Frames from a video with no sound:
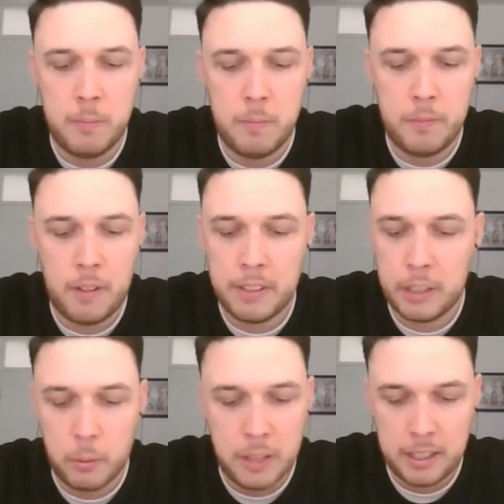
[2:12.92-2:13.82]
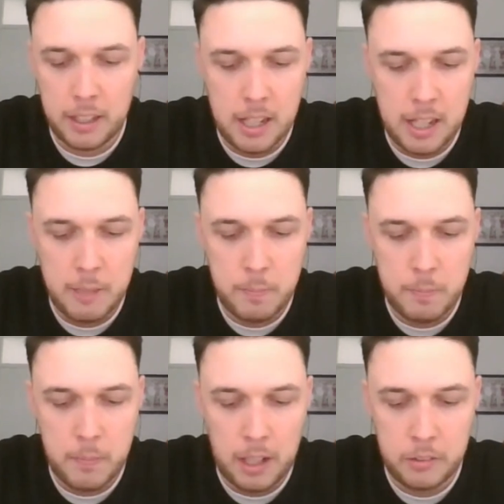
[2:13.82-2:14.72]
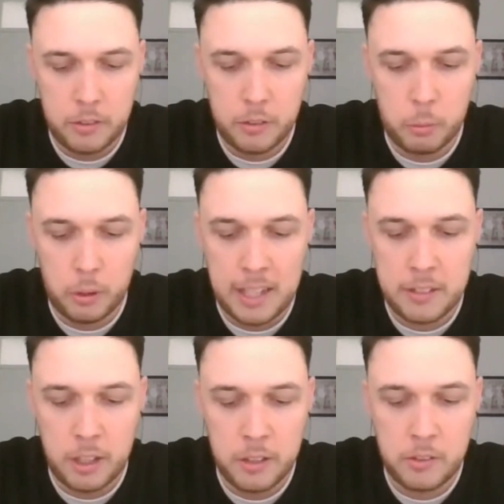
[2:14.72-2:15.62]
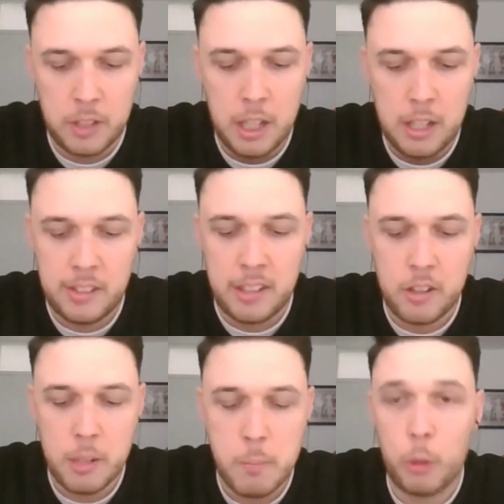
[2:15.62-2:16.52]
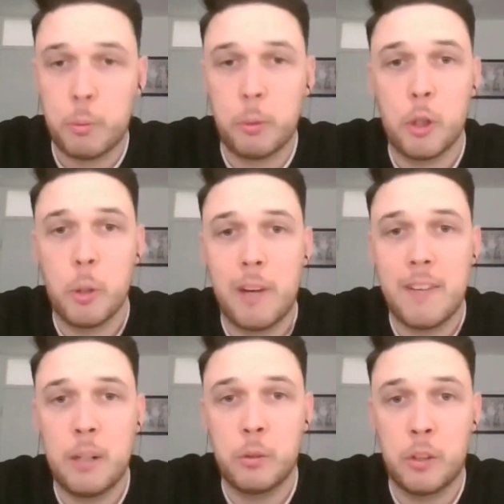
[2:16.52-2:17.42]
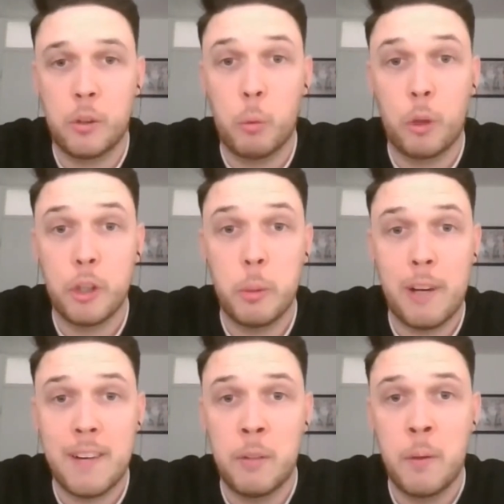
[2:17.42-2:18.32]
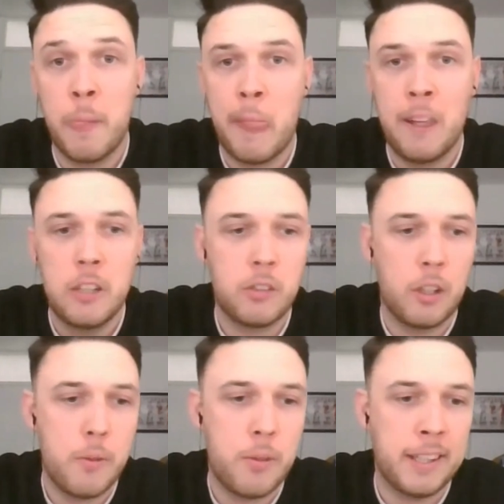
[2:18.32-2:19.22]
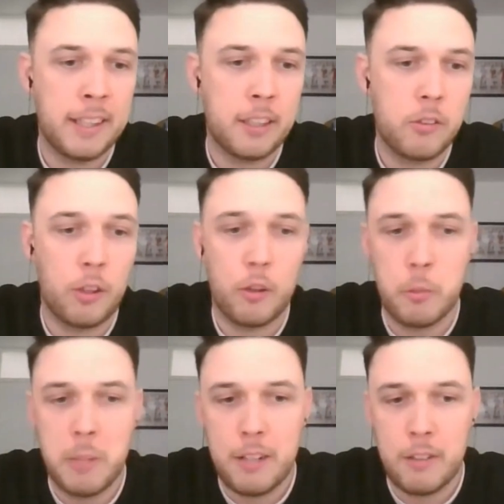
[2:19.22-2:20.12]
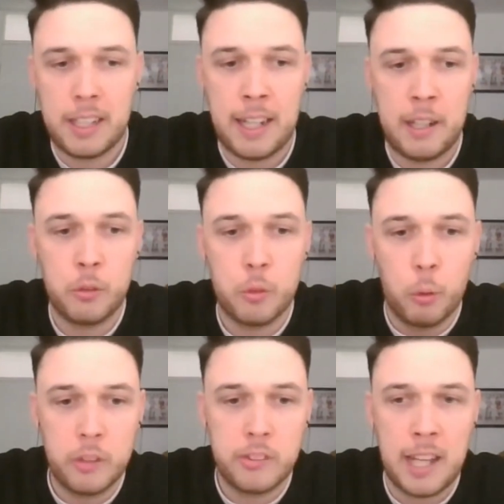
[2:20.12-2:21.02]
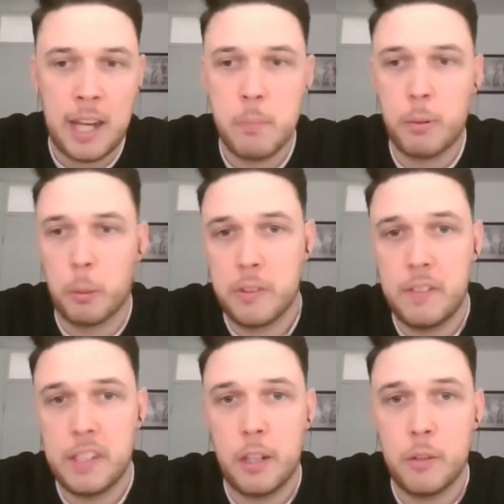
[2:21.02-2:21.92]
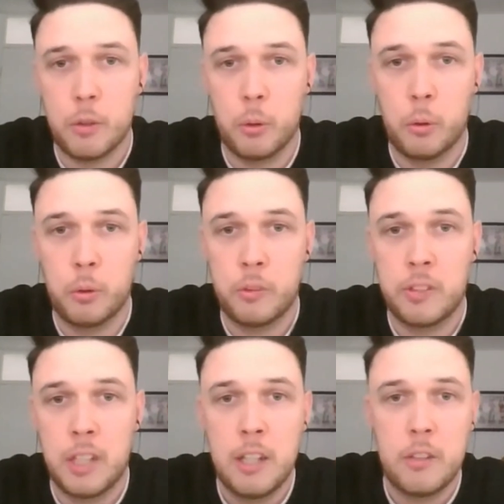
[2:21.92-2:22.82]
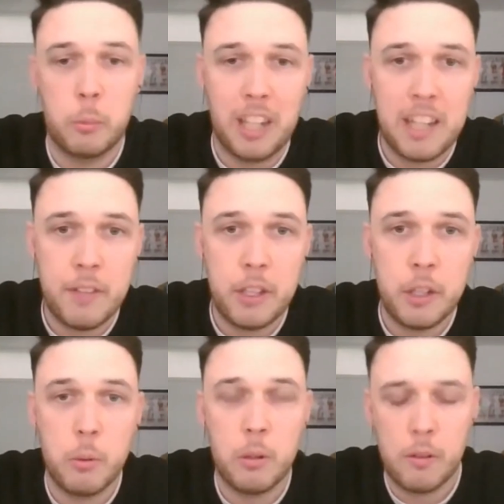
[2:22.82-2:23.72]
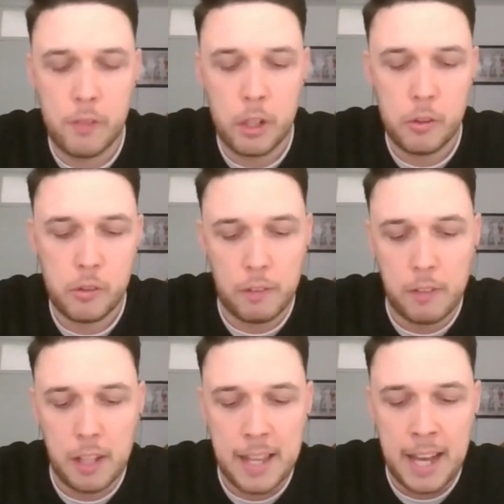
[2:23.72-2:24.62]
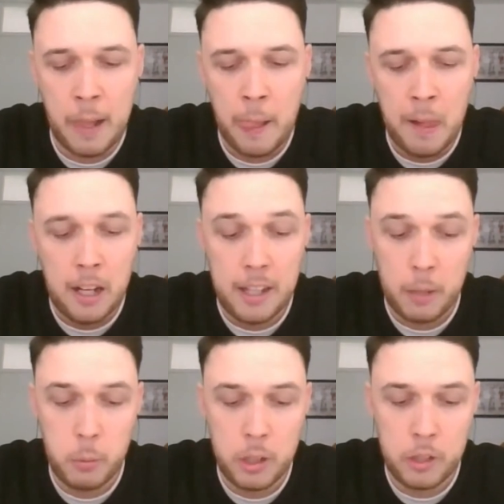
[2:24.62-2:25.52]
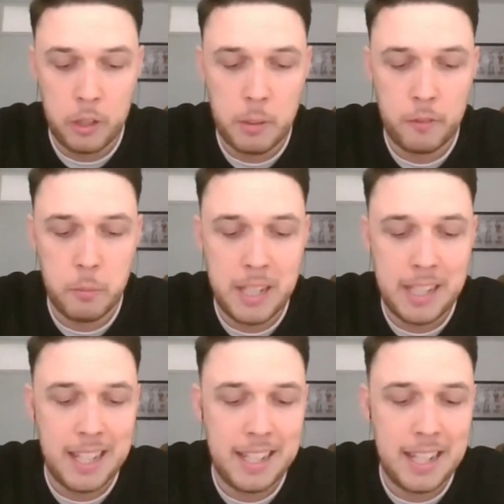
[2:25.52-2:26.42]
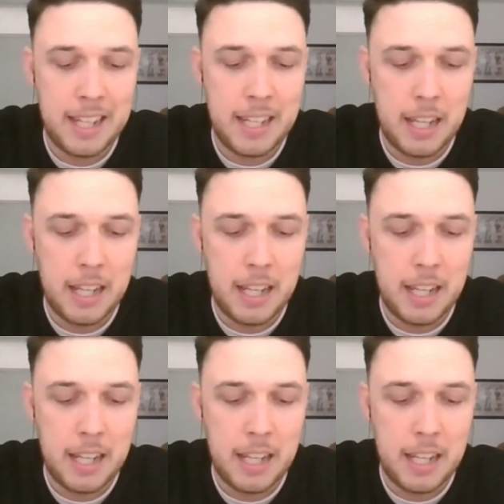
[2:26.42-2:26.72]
Very quick answer to what that does. Essentially multiple URLs under one URL. So think social media accounts, WhatsApp, property video tours, someone leaving you a review, stuff like that. That works very well for me. And then